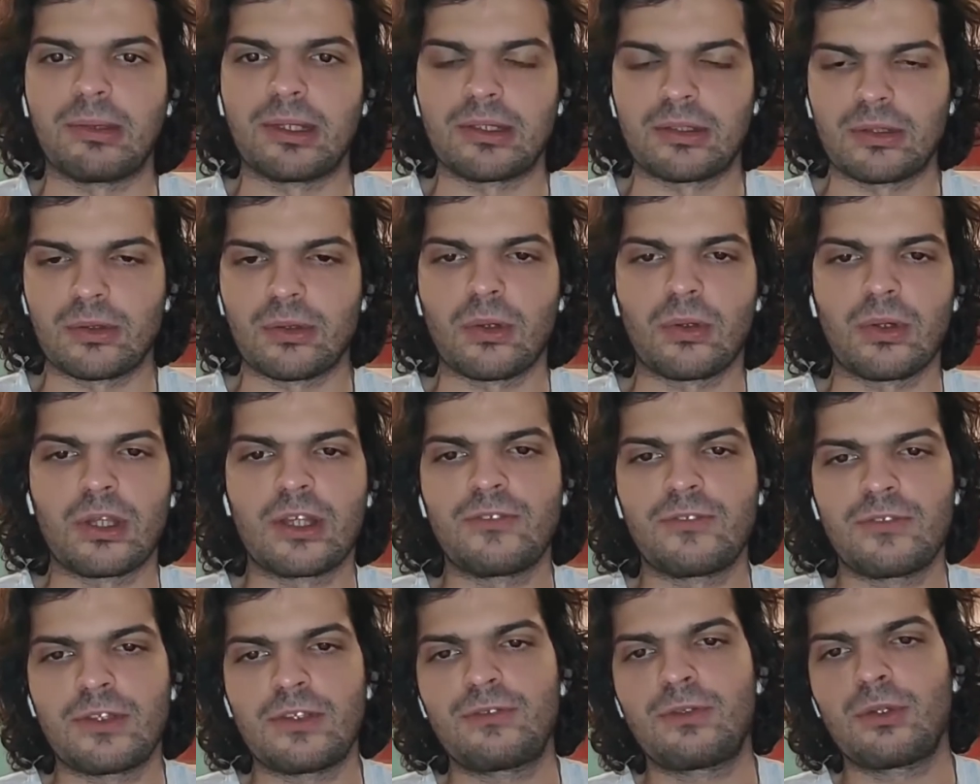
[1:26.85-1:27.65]
You know,
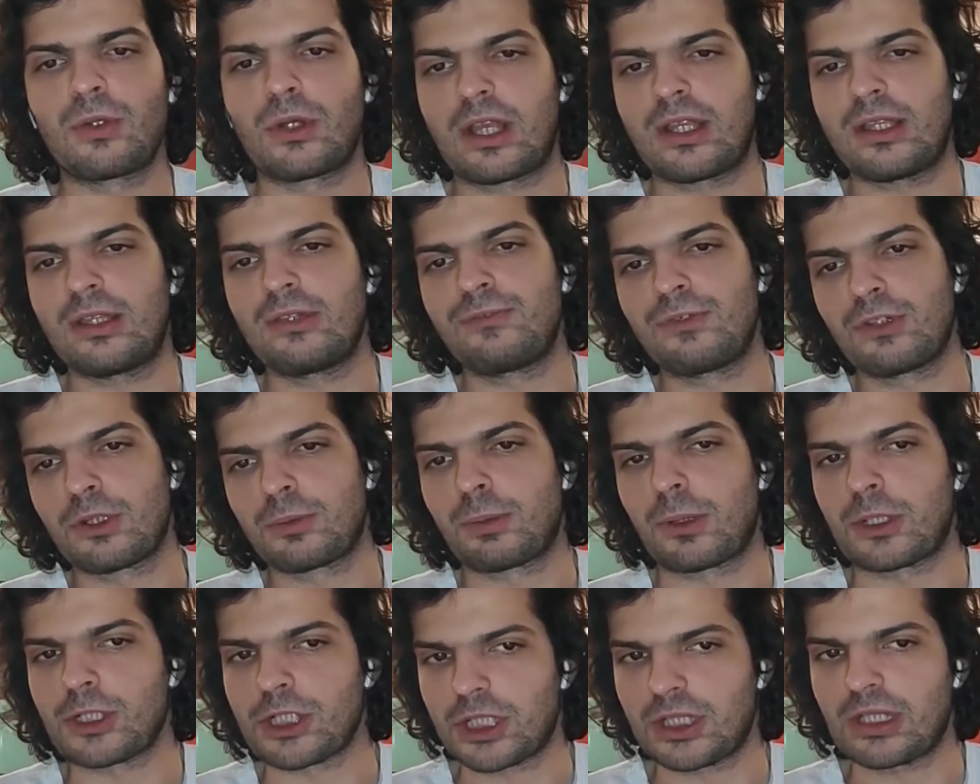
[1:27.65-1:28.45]
if your
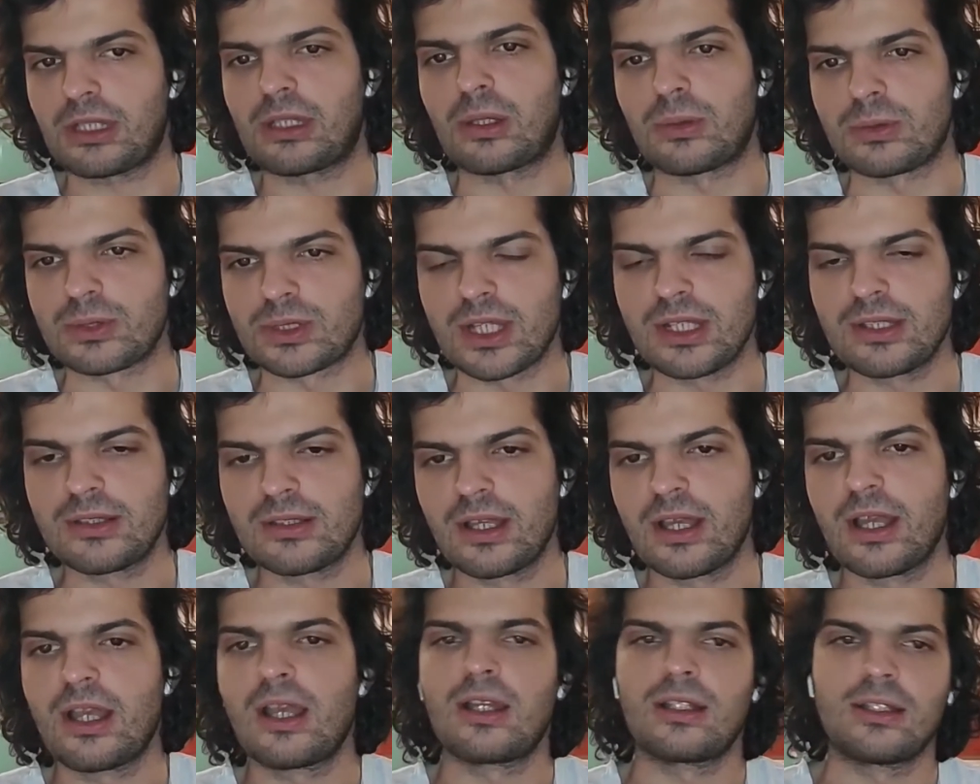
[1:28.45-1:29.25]
project allows it,
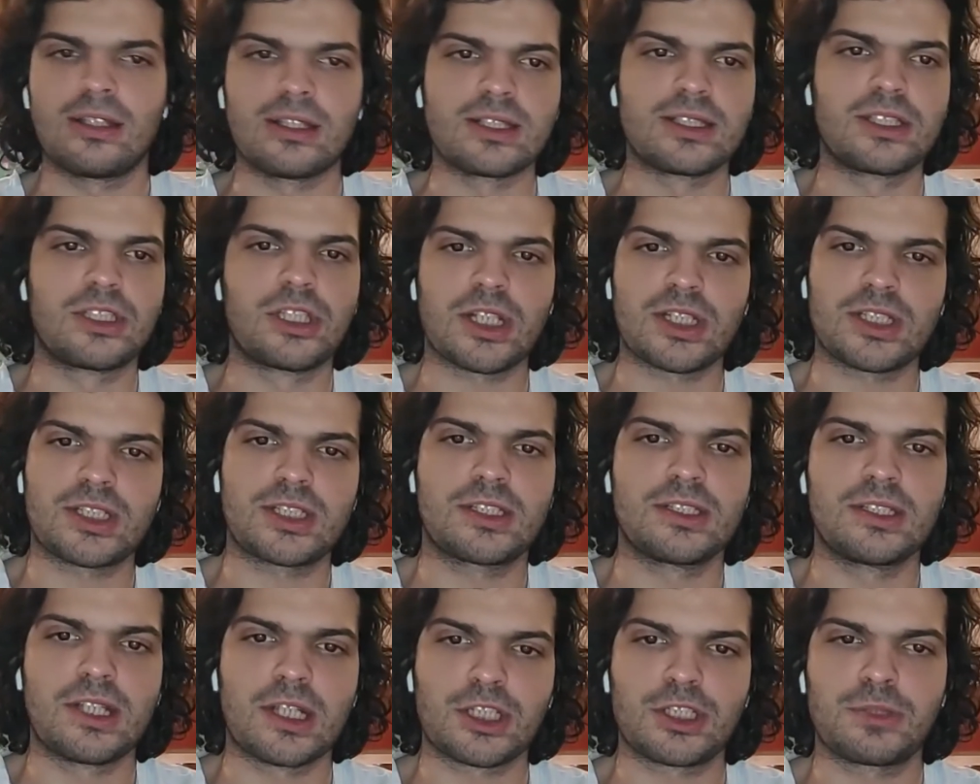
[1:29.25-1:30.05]
then
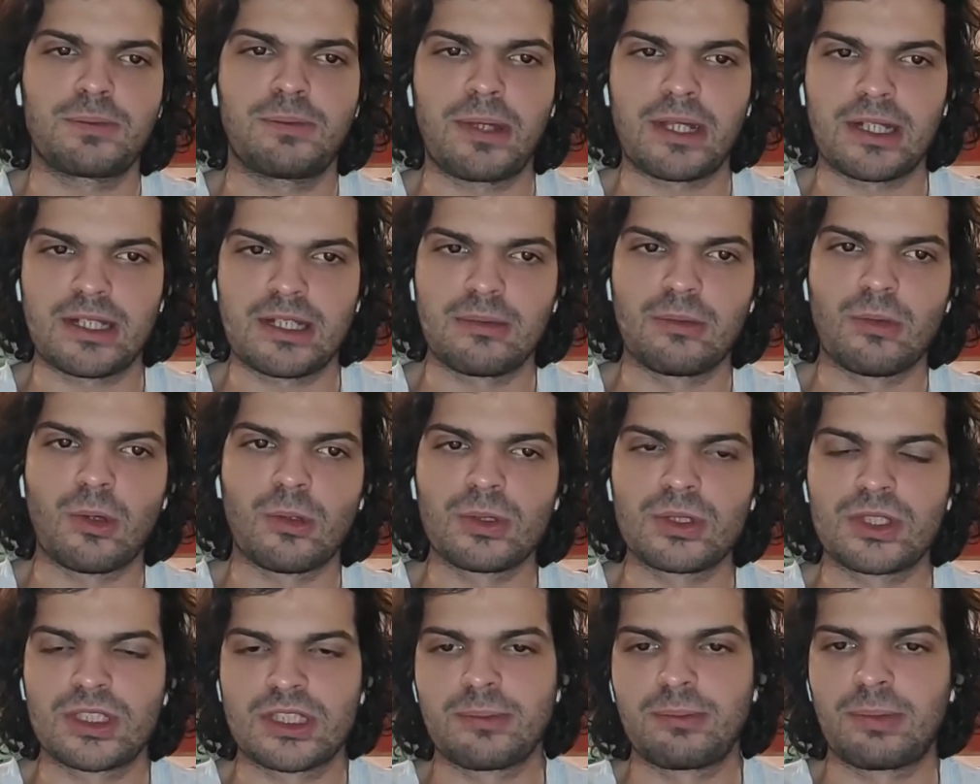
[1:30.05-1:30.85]
just pick the most
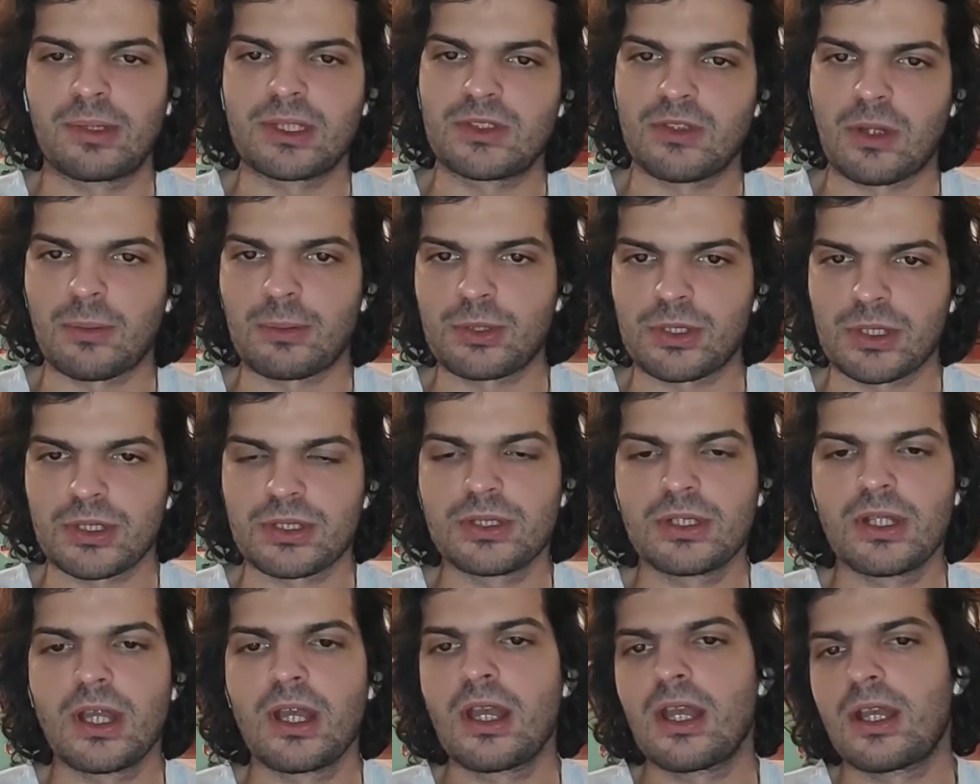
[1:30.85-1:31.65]
simplest option,
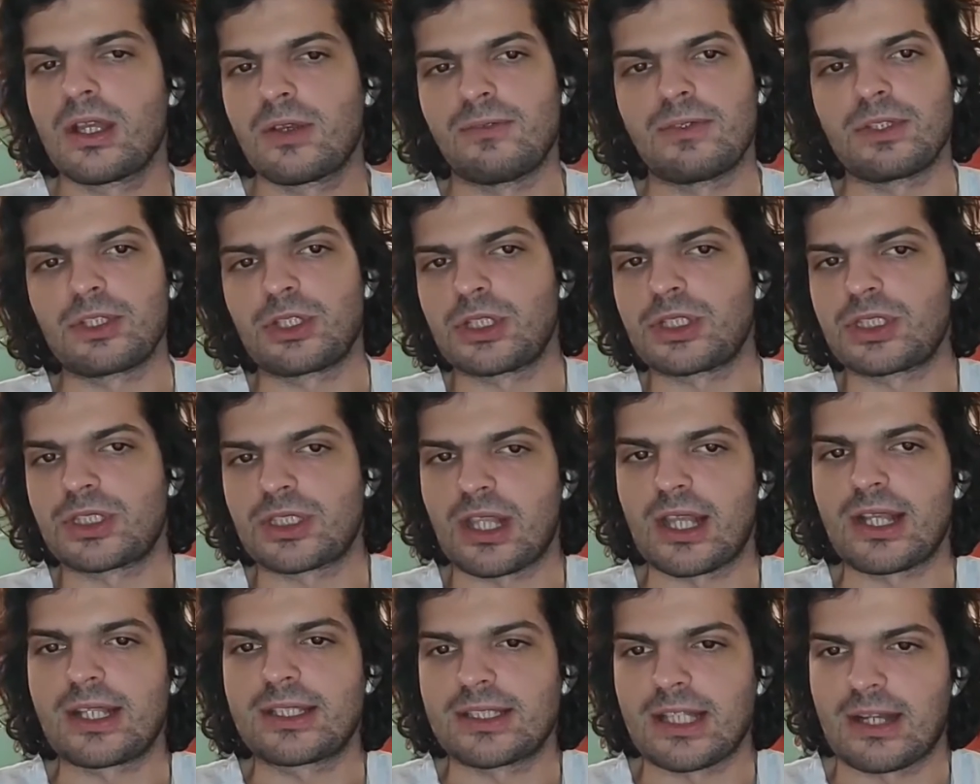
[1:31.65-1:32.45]
which is
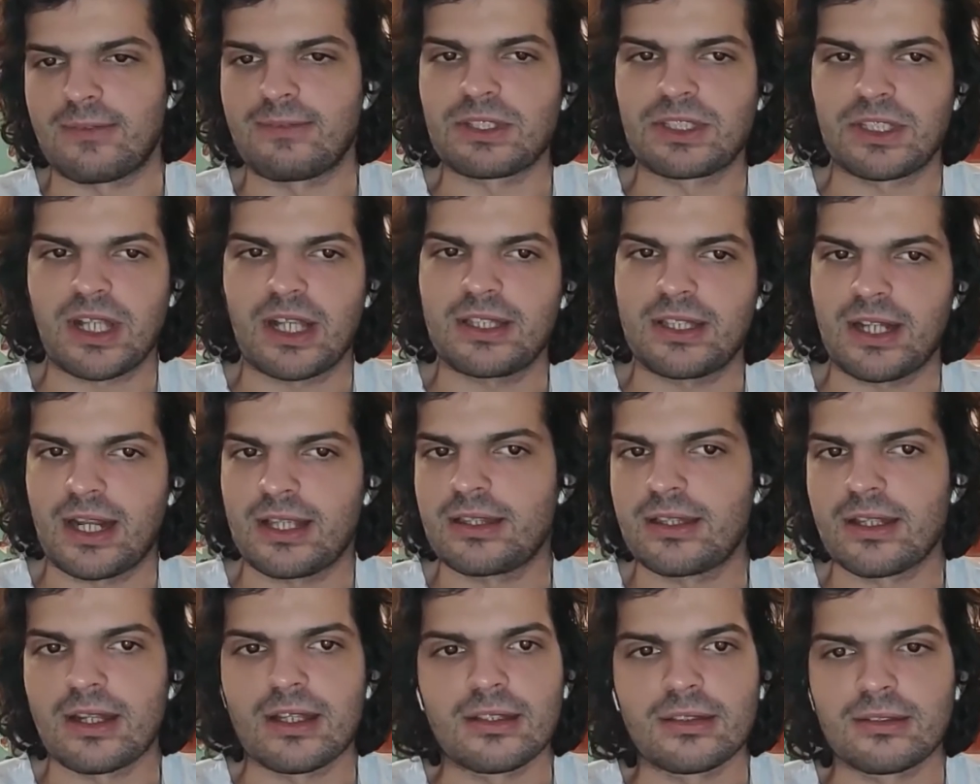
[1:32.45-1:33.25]
like server side
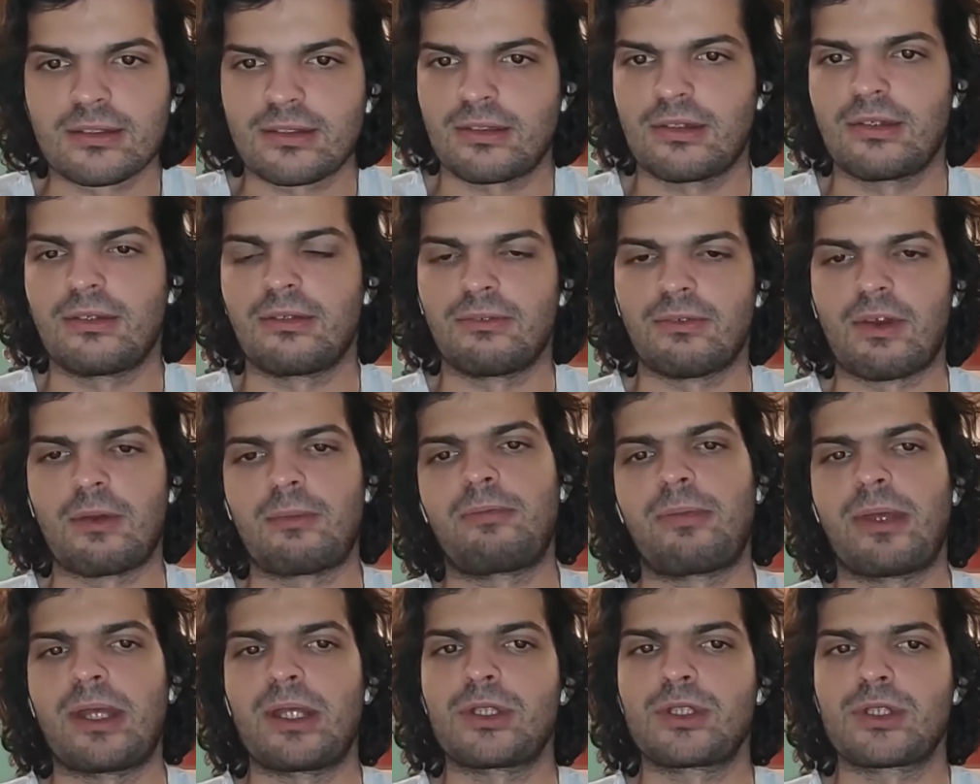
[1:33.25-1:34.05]
rendered web
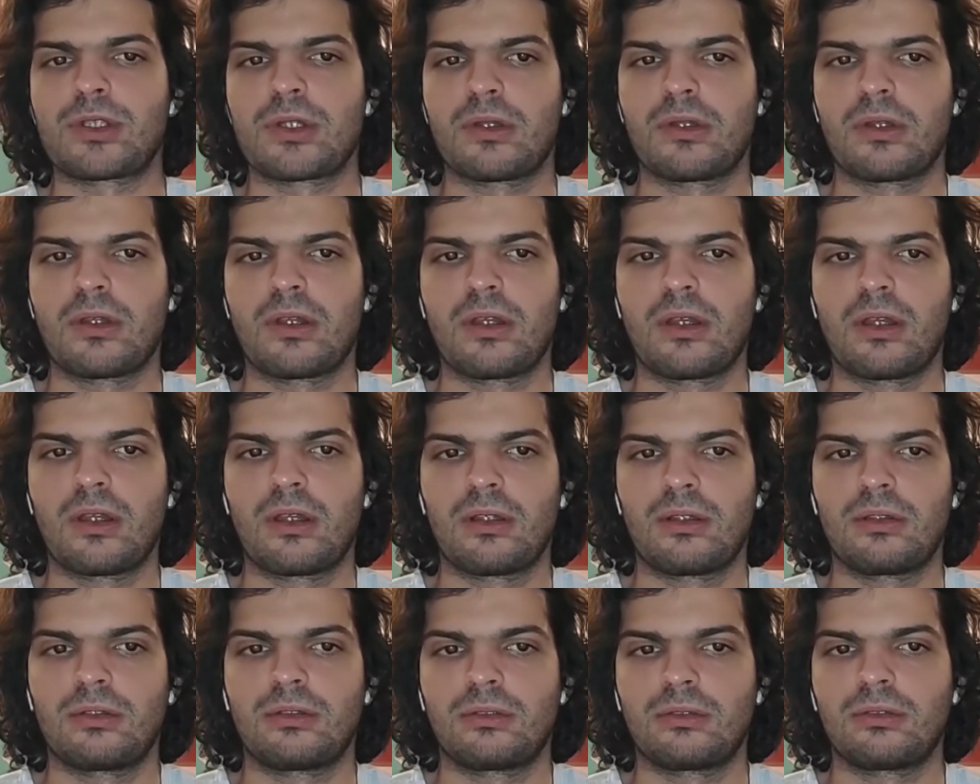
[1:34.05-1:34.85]
page,
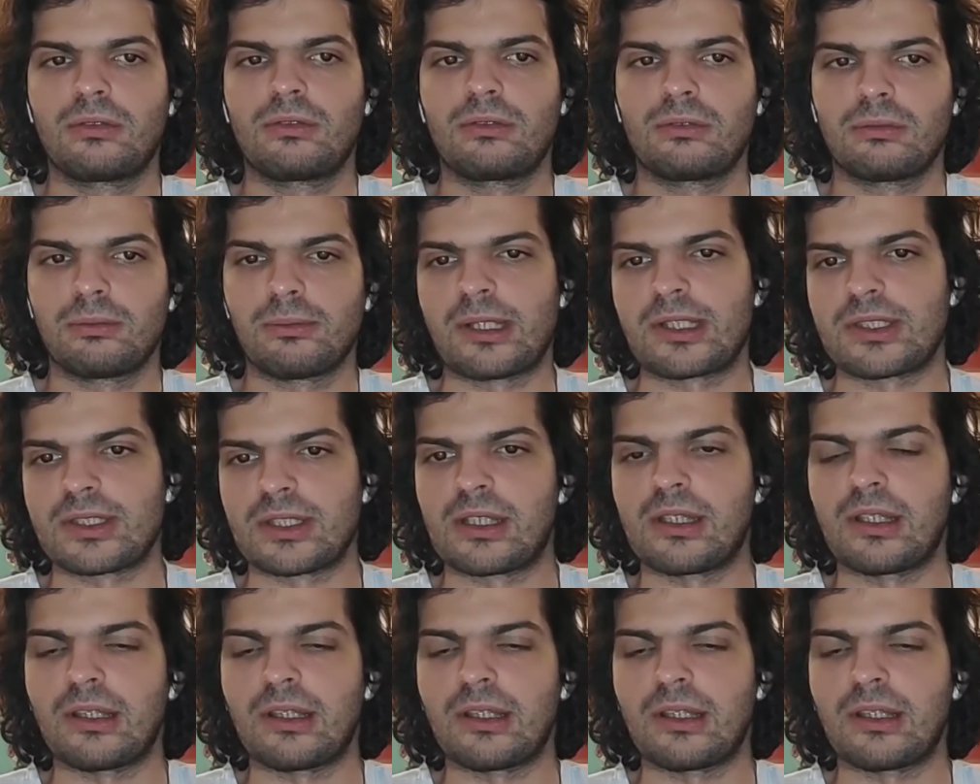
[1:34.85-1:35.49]
basically.